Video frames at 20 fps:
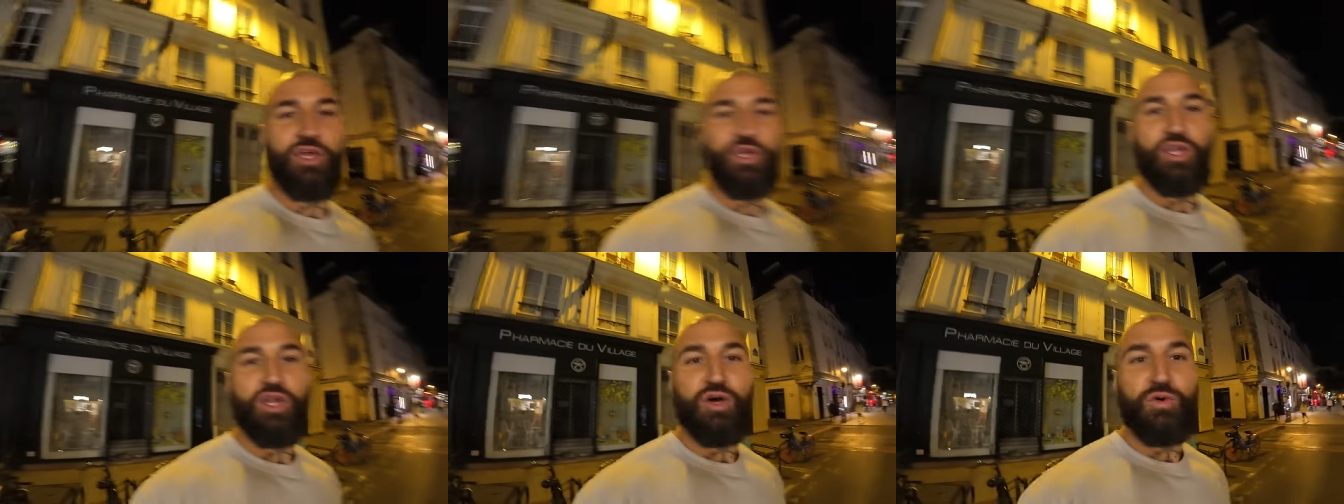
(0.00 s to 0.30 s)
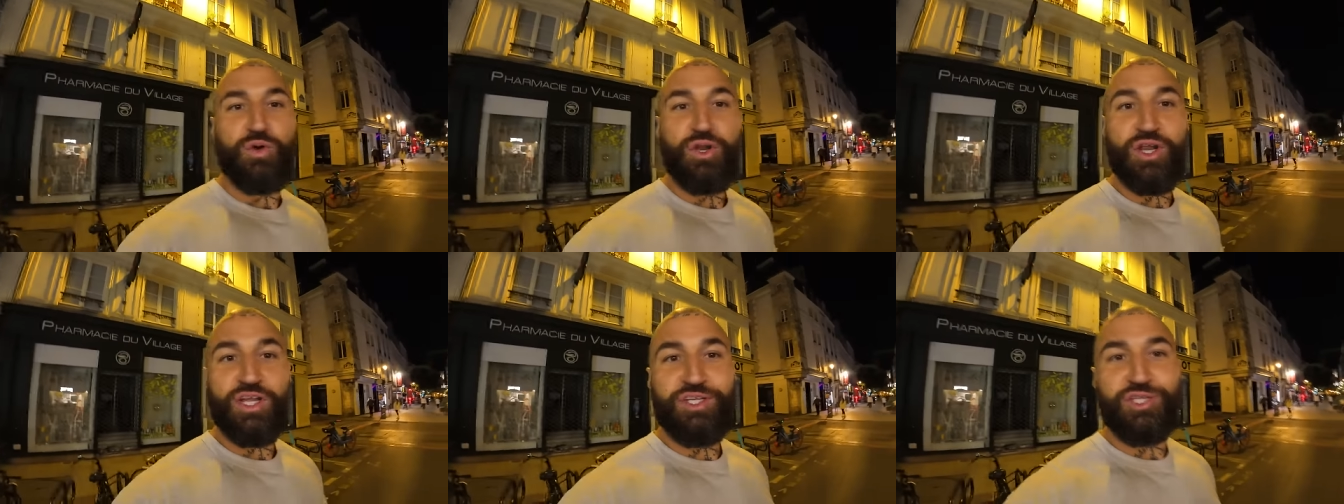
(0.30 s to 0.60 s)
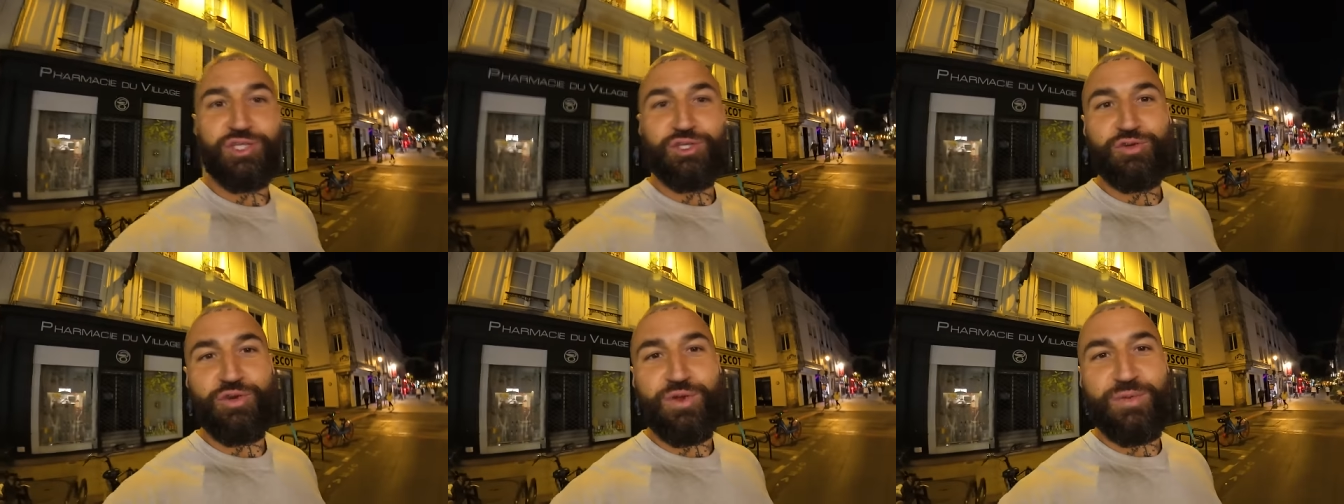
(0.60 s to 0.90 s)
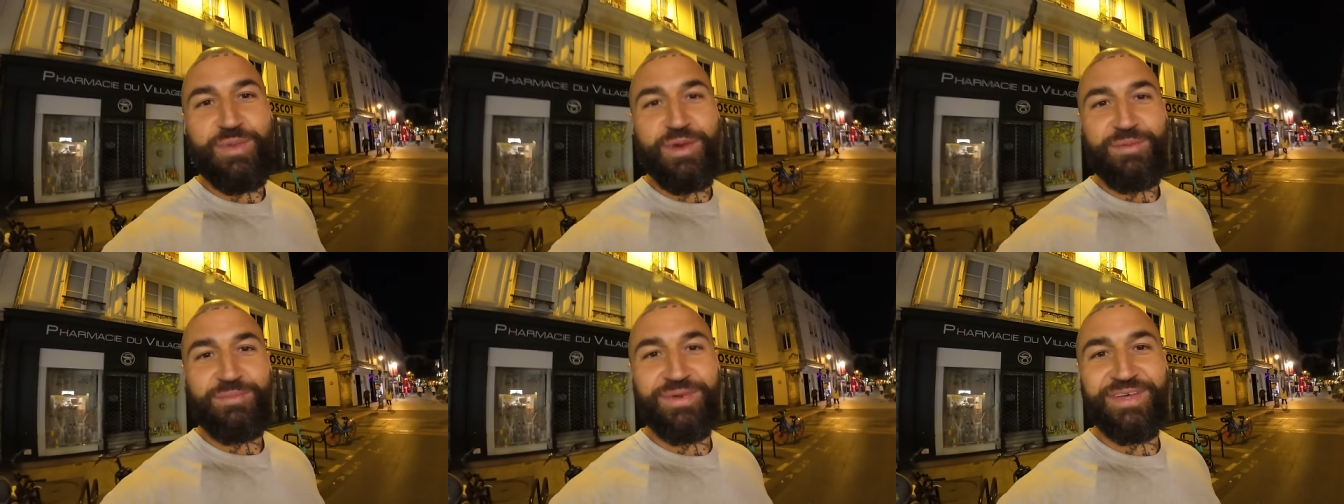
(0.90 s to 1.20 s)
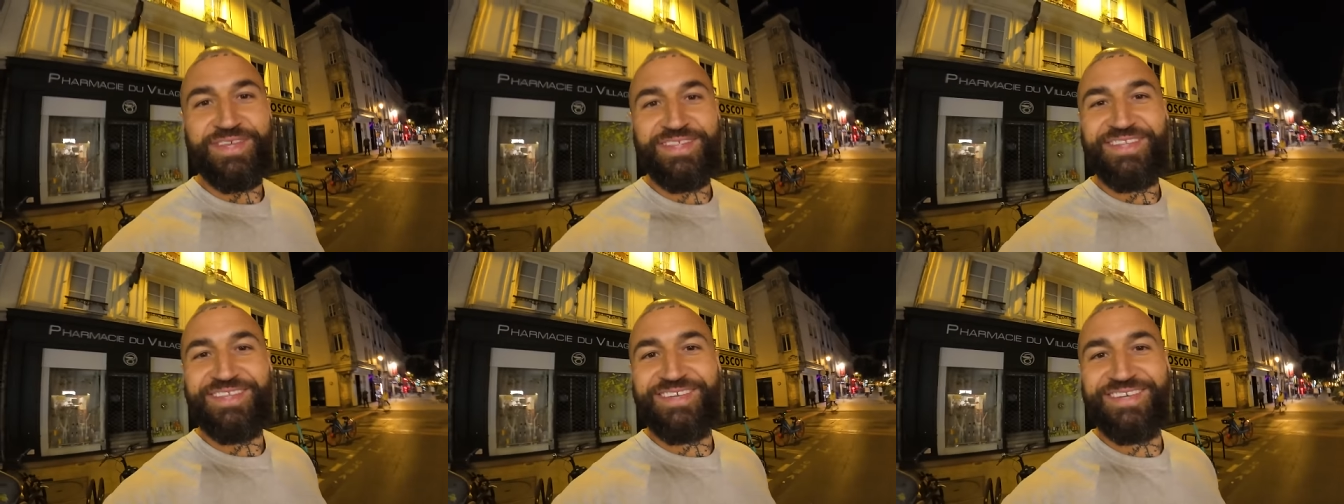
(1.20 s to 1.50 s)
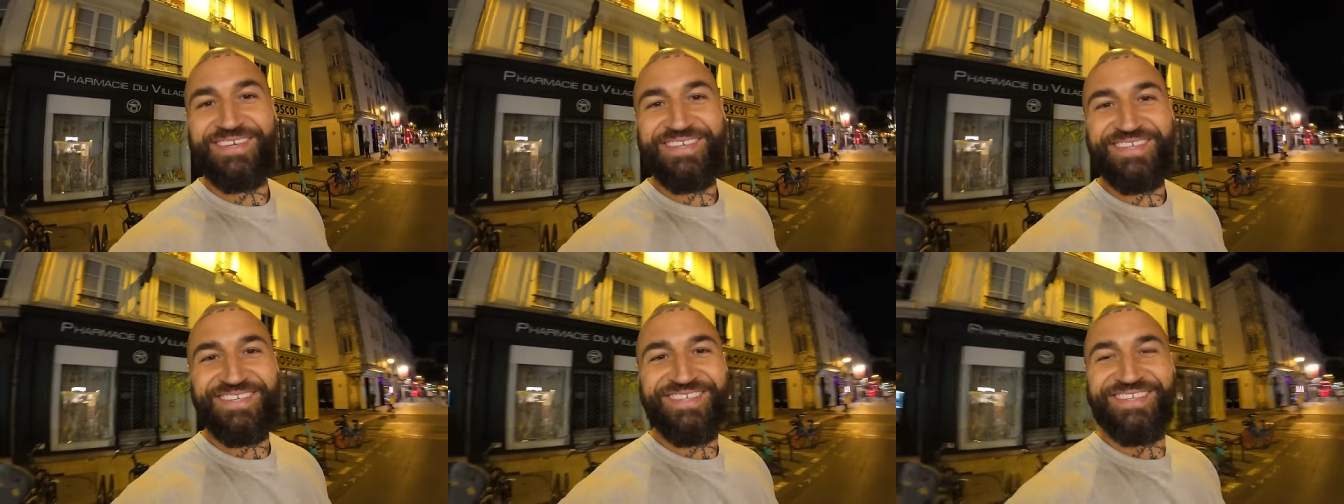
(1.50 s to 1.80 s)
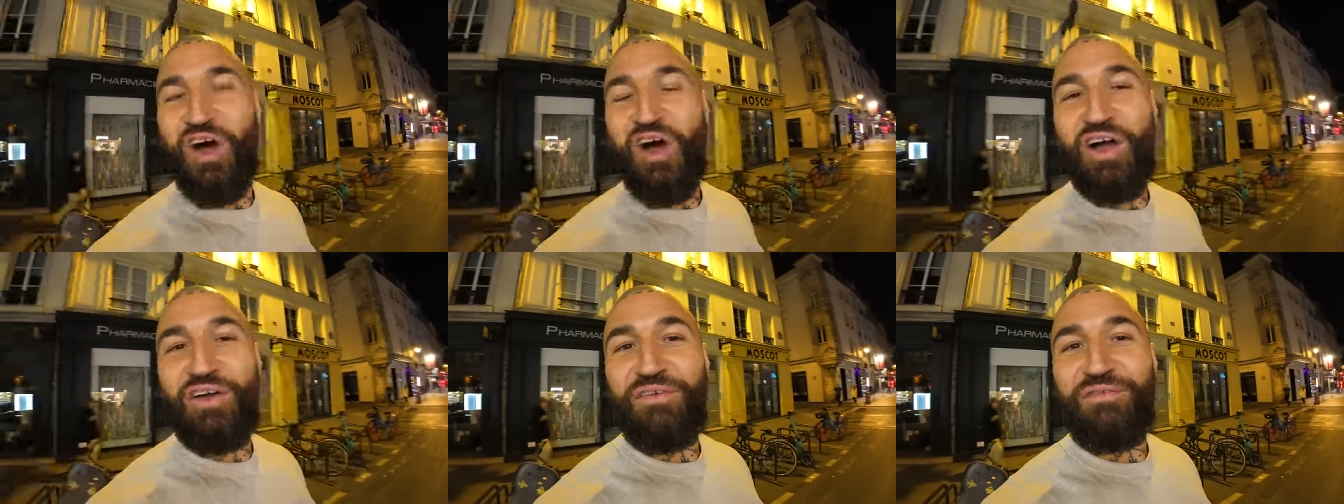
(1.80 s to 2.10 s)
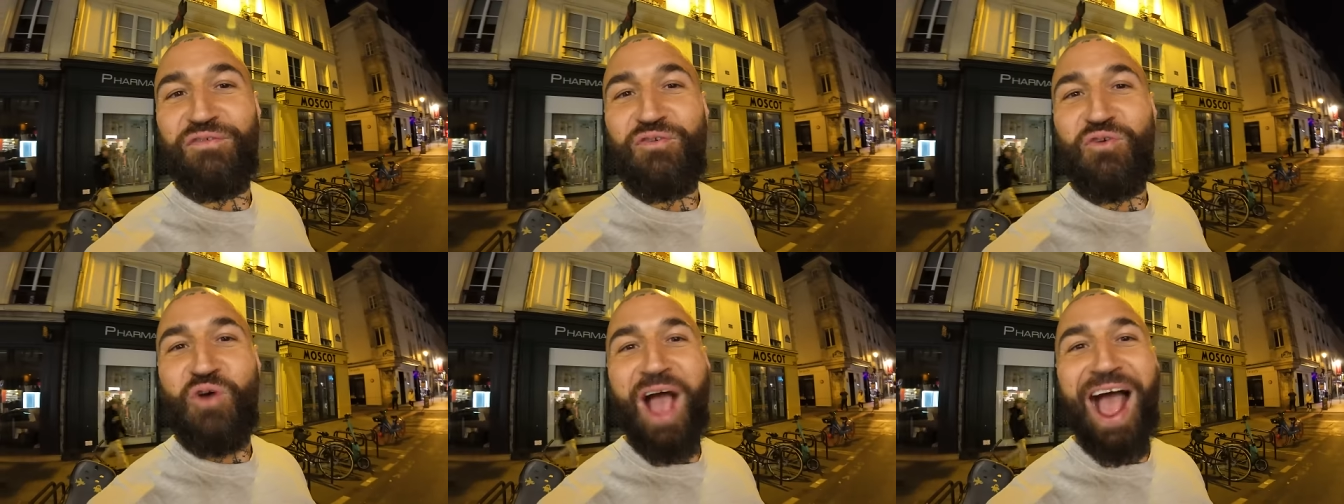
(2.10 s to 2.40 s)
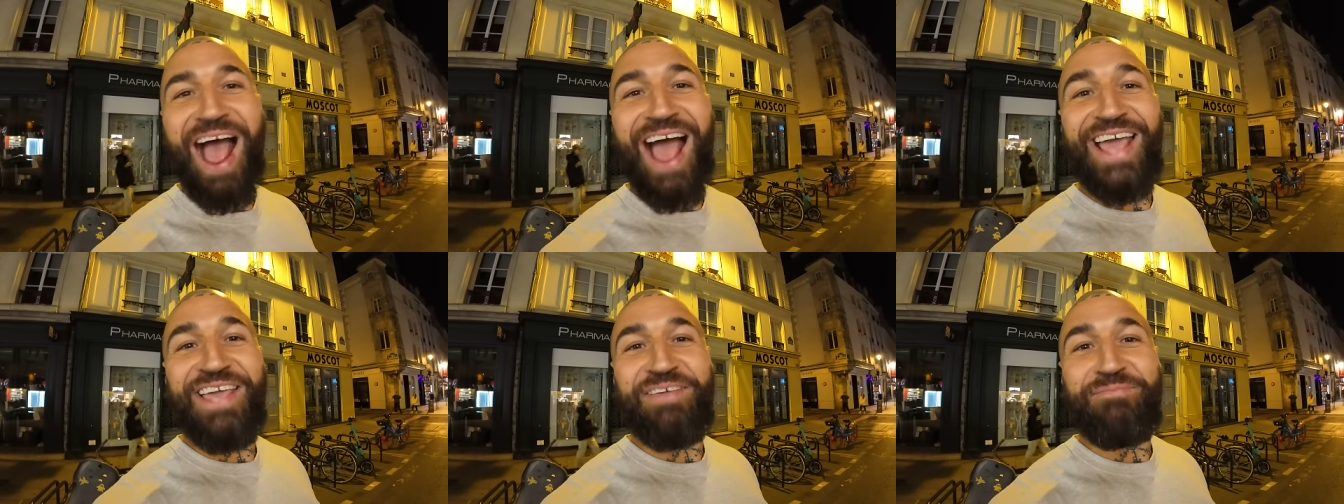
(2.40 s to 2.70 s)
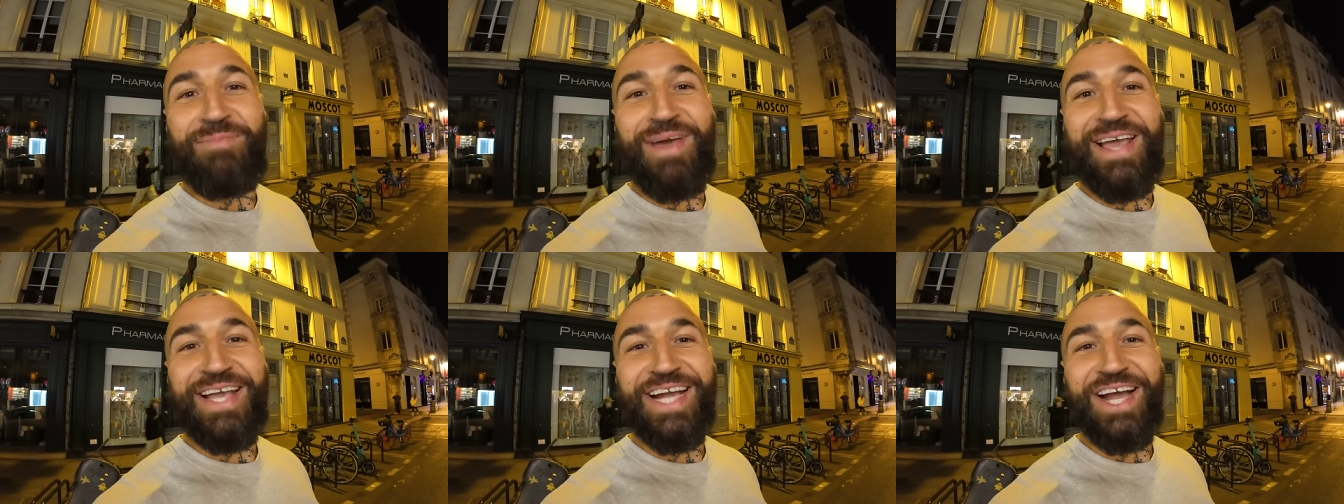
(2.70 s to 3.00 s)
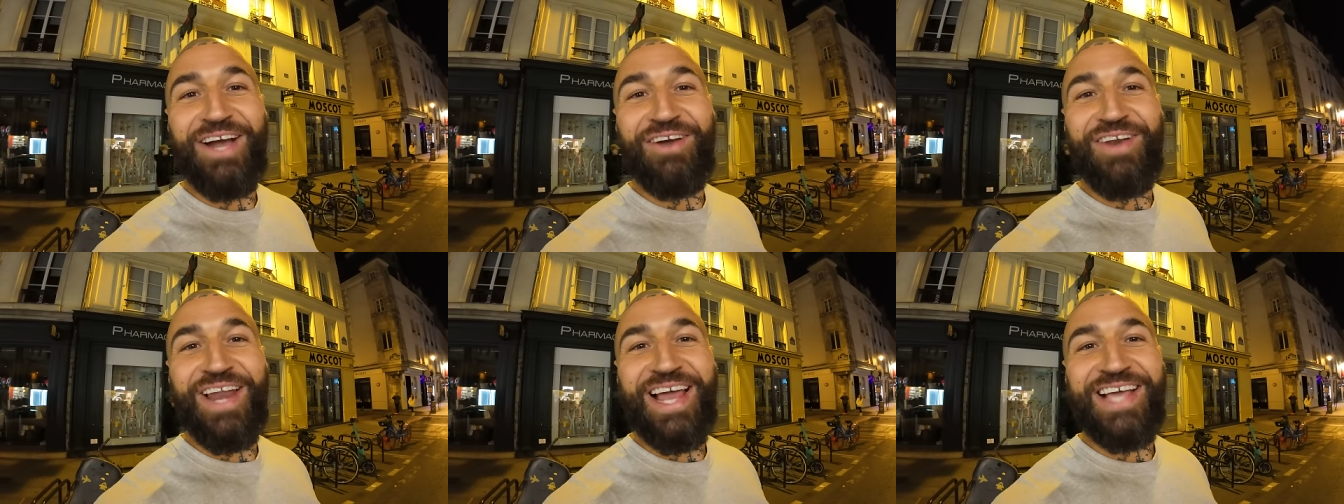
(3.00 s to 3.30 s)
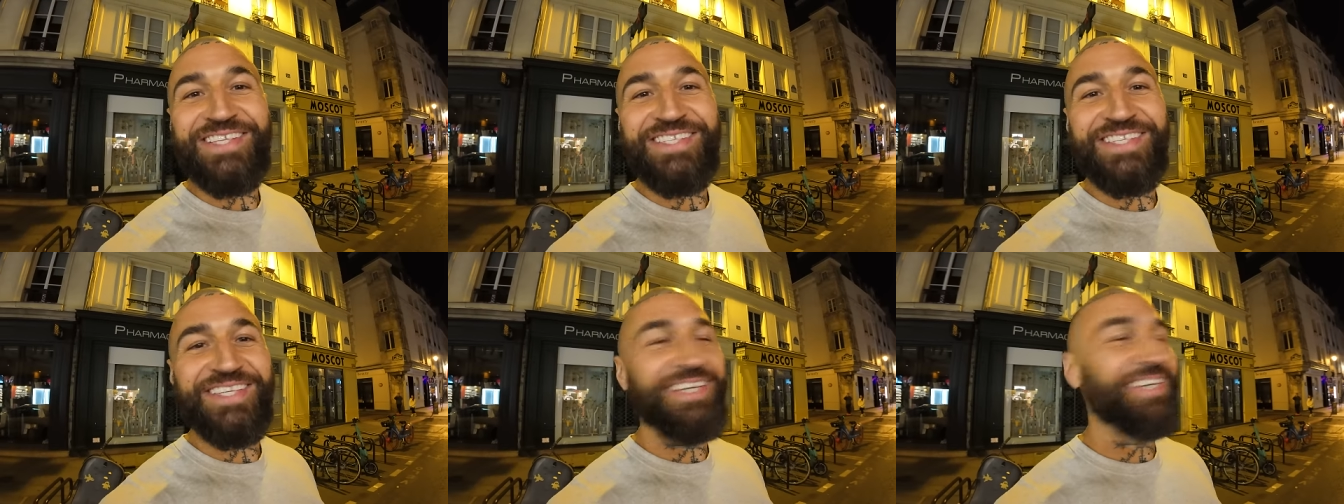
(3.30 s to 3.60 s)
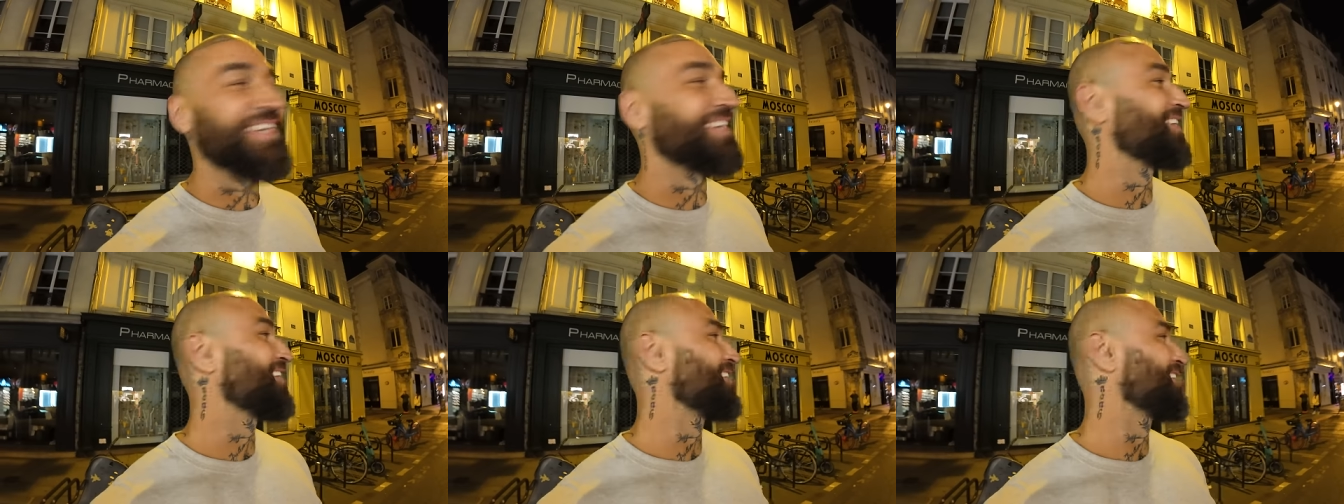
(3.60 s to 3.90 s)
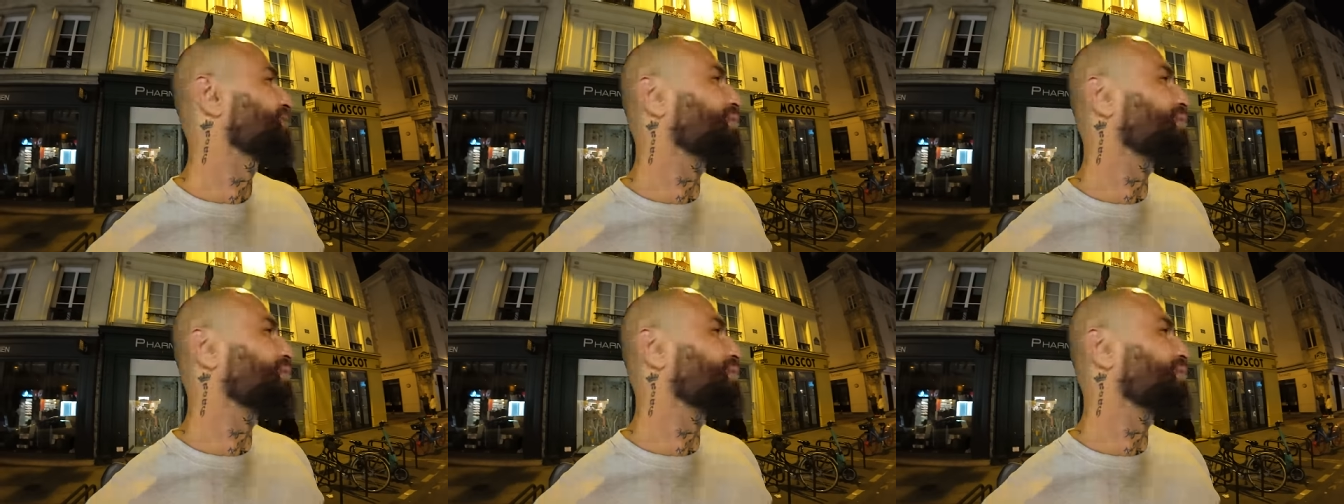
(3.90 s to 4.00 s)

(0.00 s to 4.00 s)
You know what I just remembered? I full hate mango lassi.